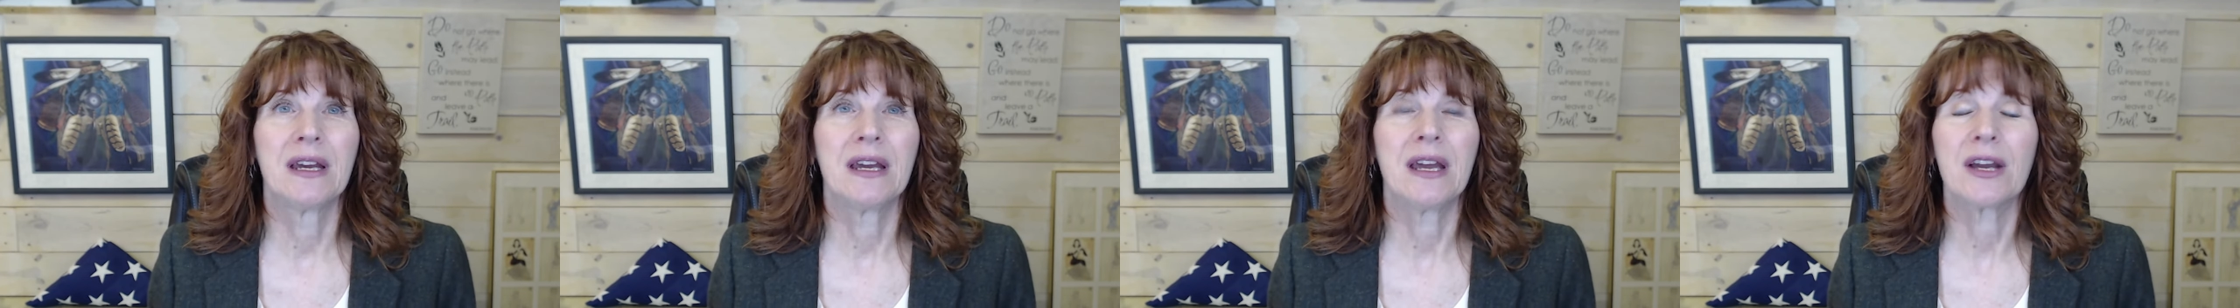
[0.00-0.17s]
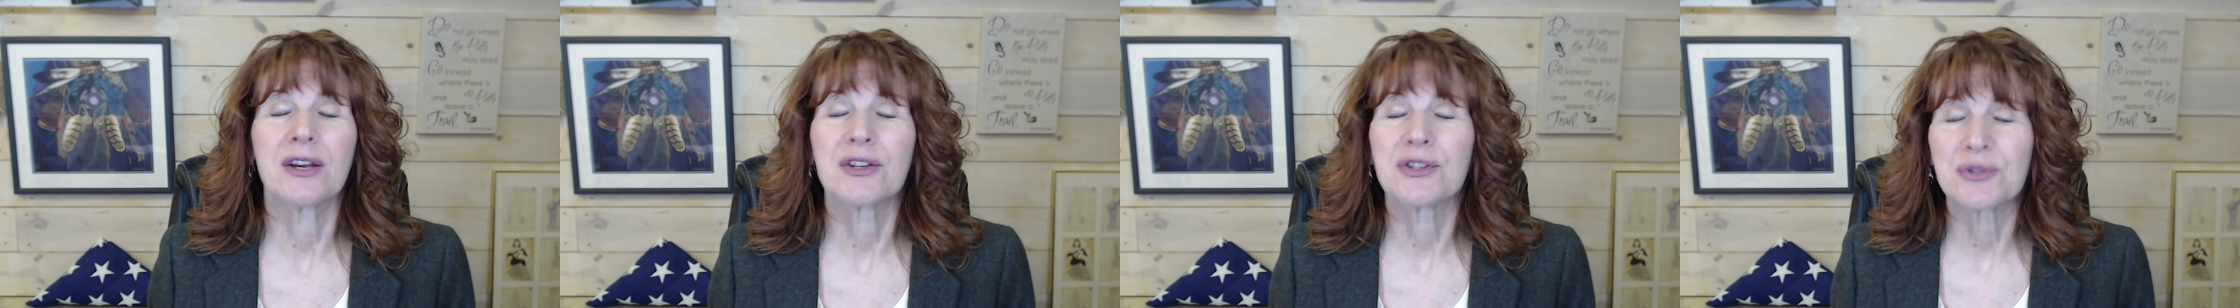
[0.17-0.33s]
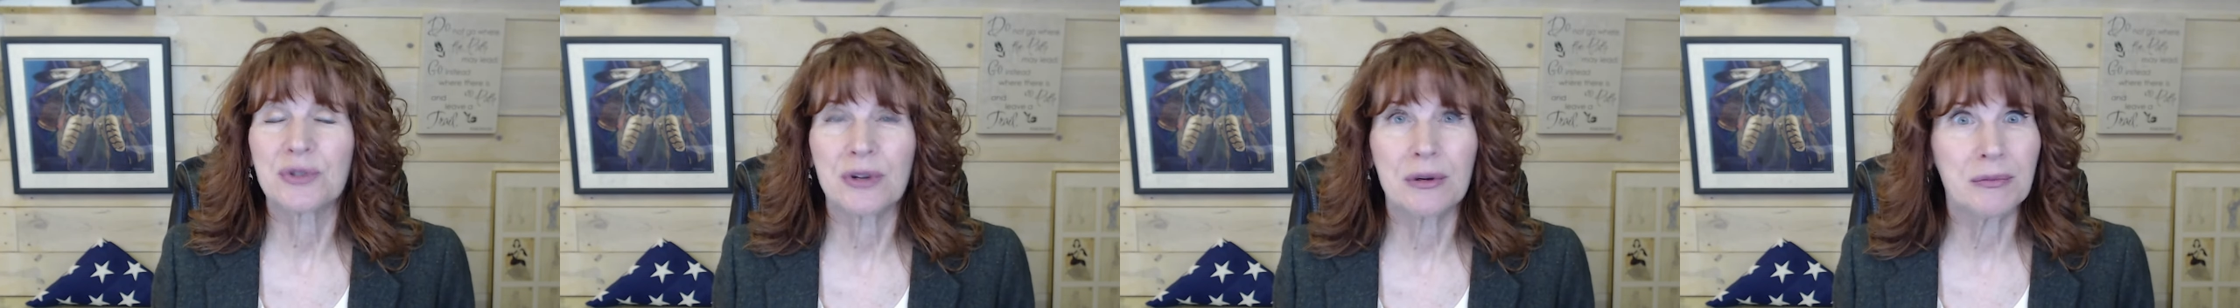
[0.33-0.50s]

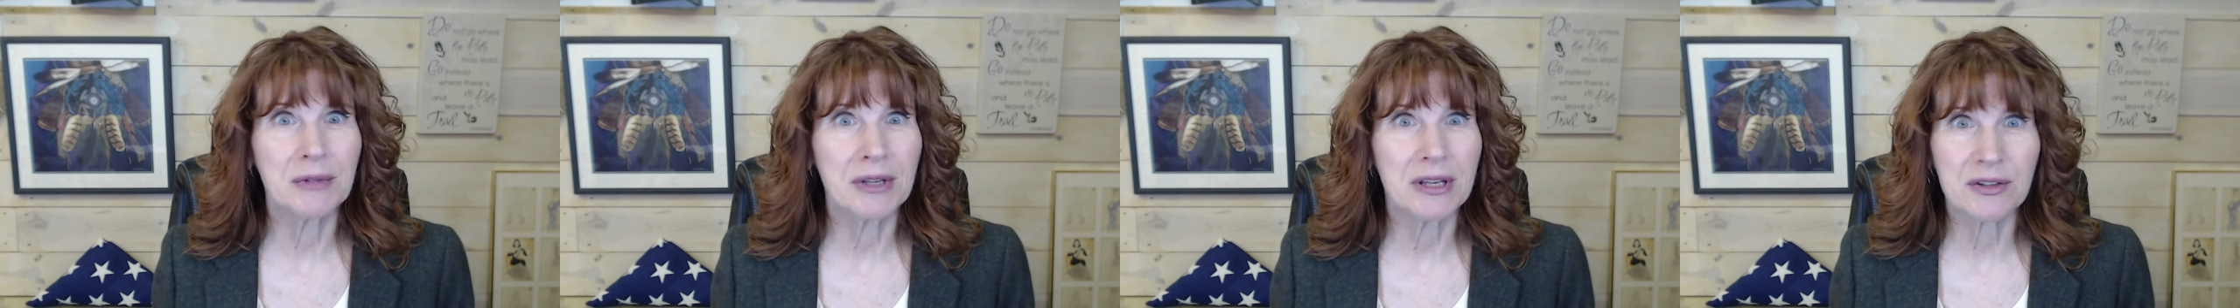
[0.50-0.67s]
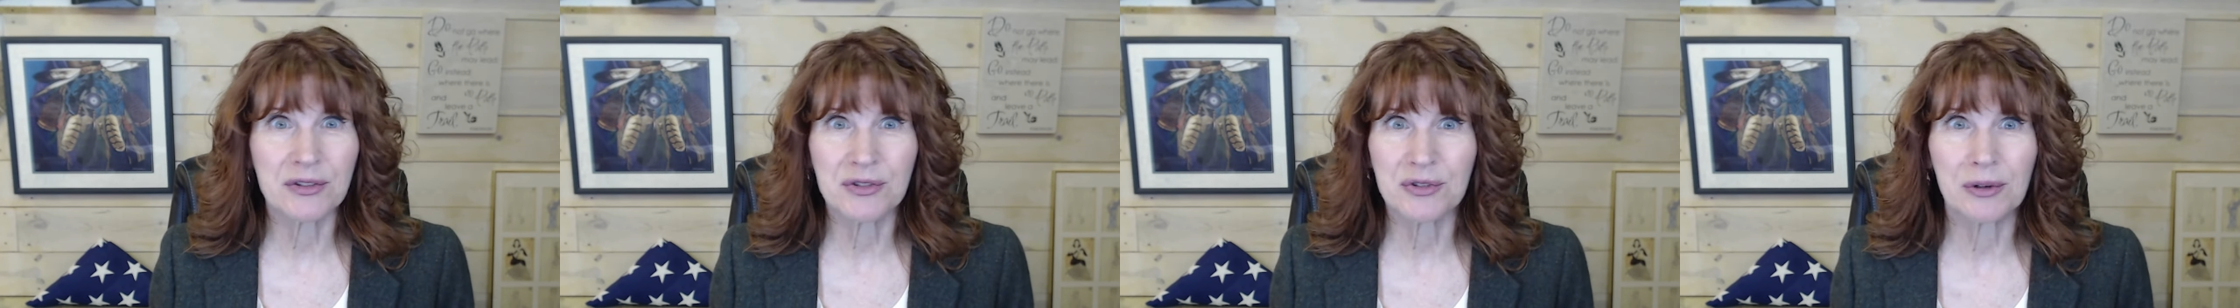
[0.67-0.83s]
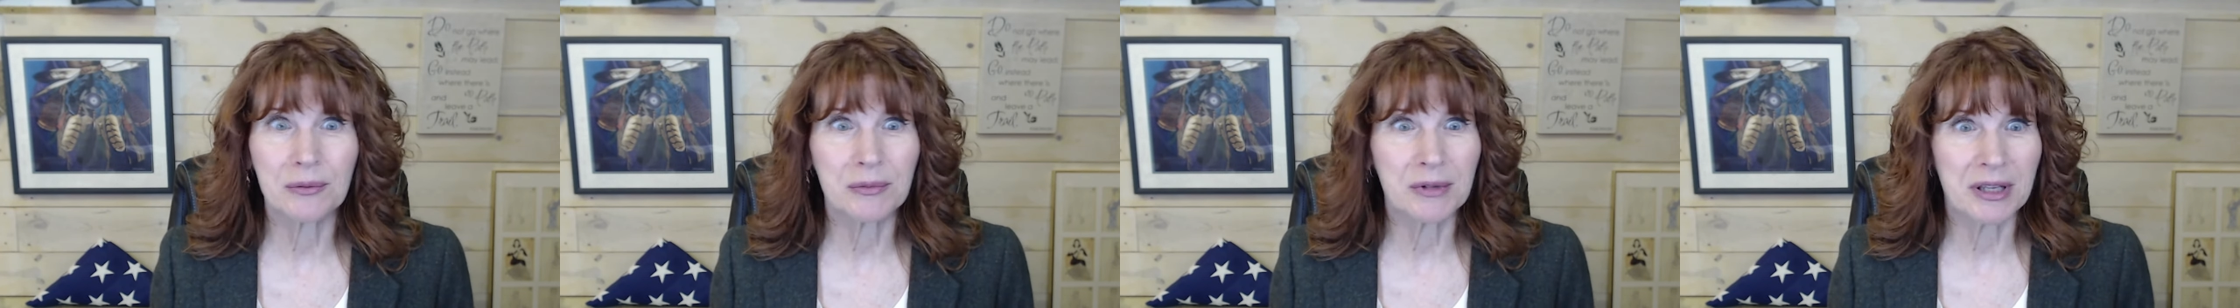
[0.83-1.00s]
Extremely,
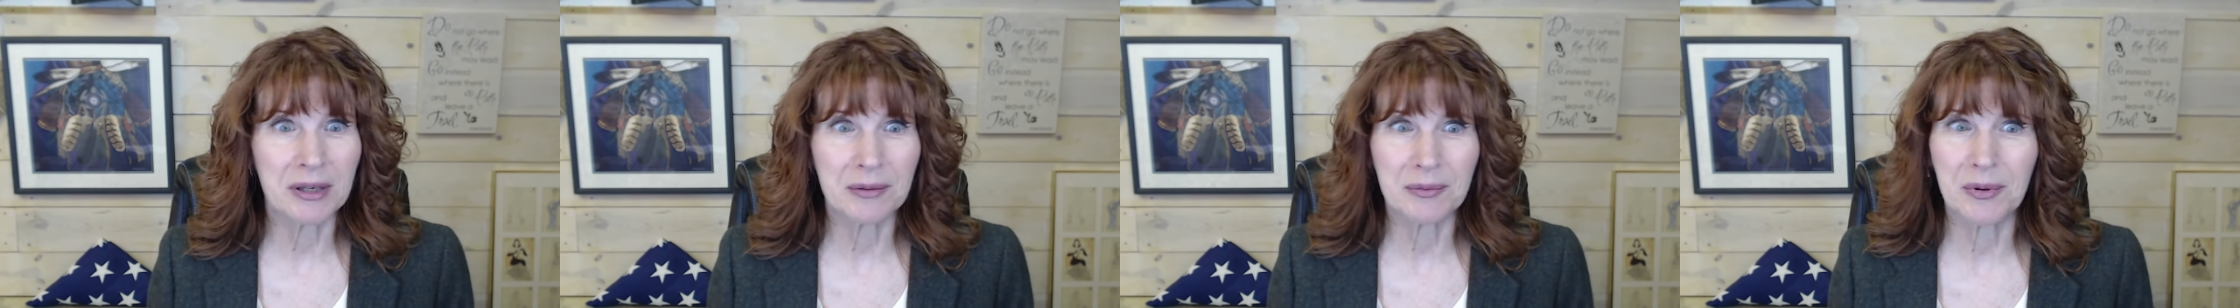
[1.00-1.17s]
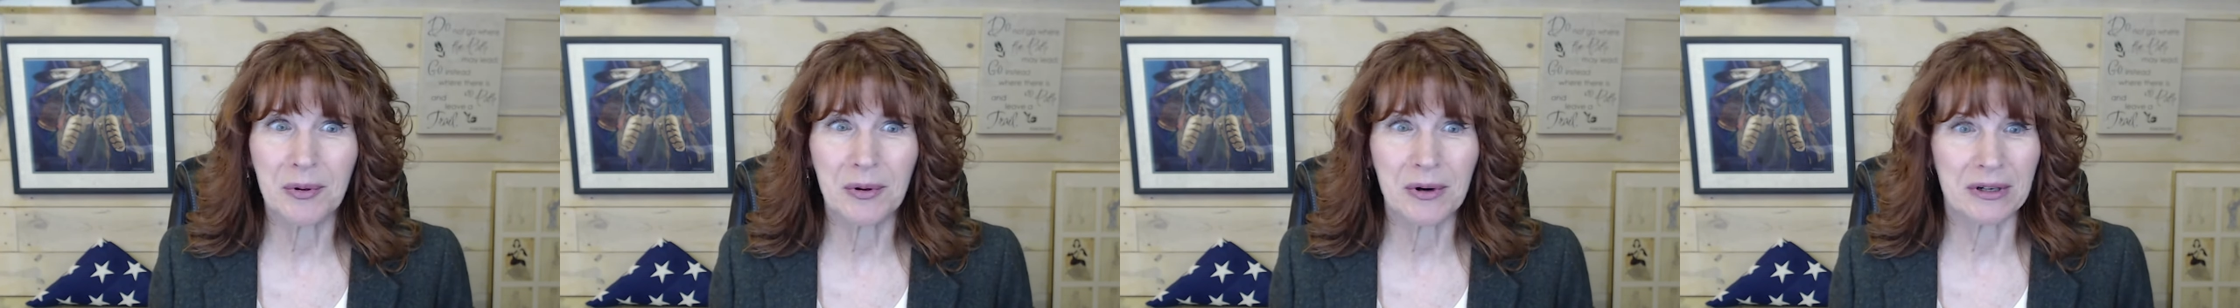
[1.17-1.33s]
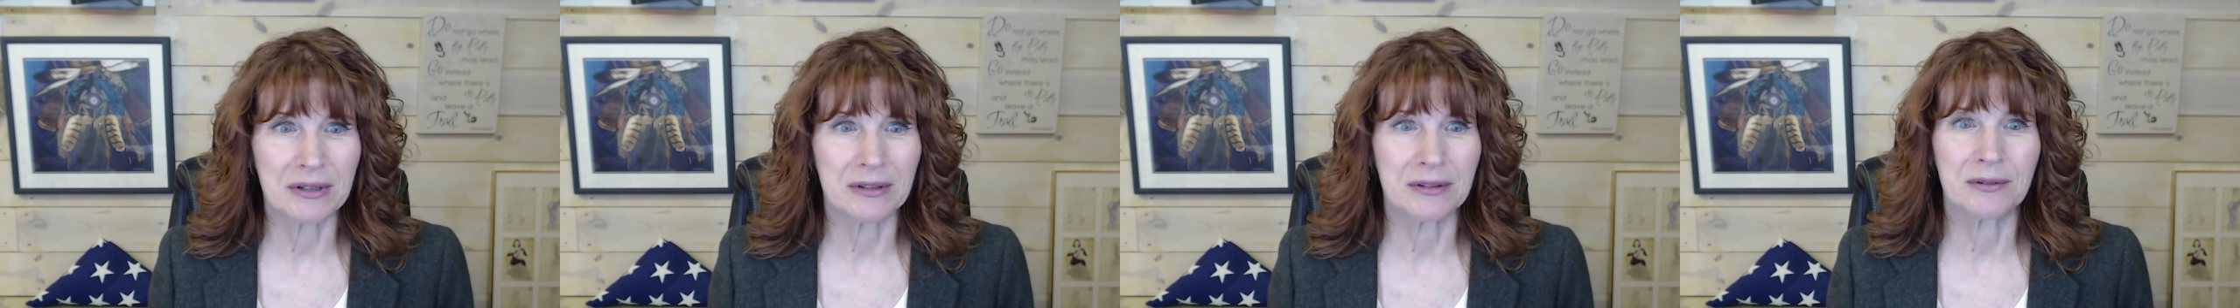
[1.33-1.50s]
extremely
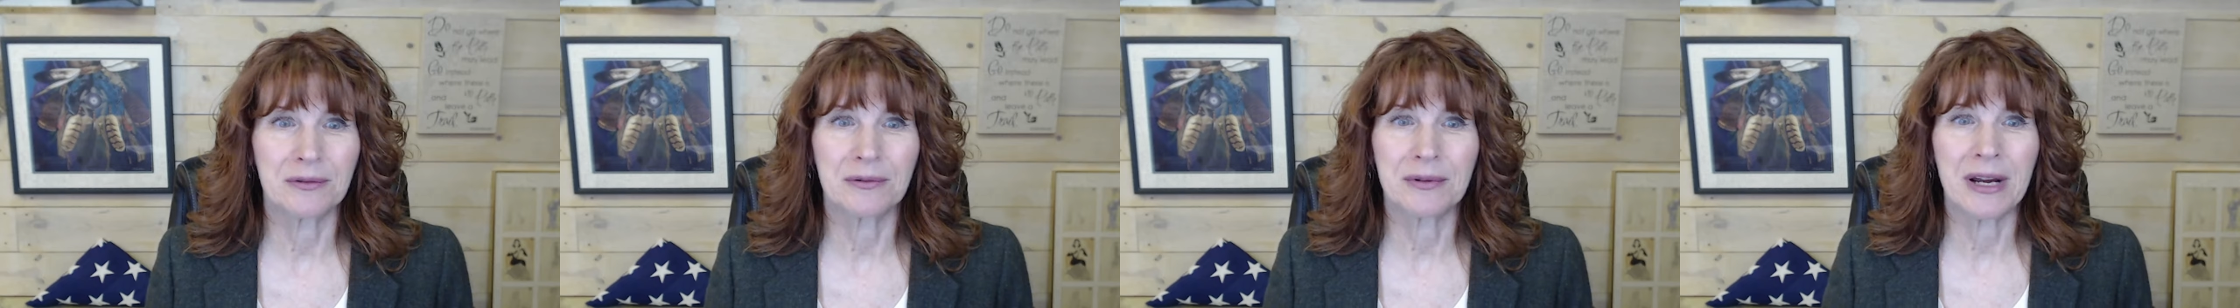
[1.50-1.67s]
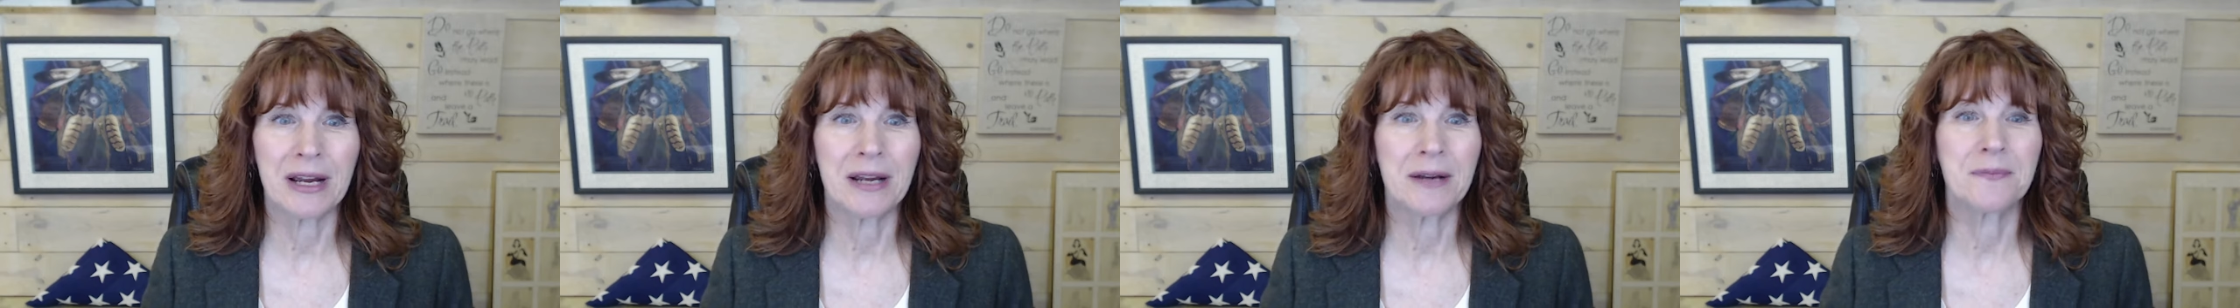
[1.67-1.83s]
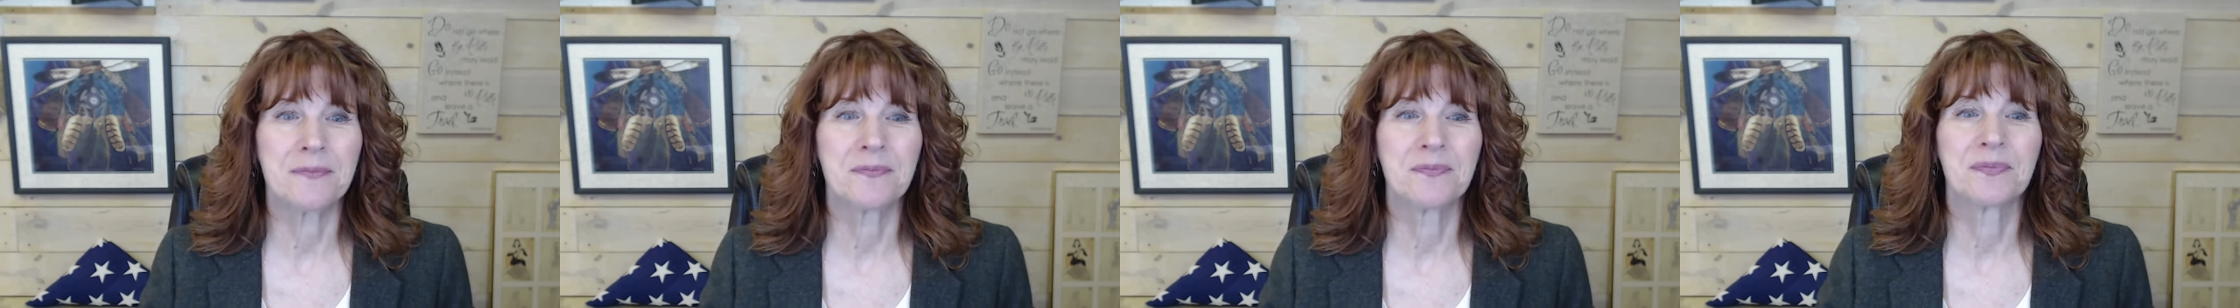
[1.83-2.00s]
important, right?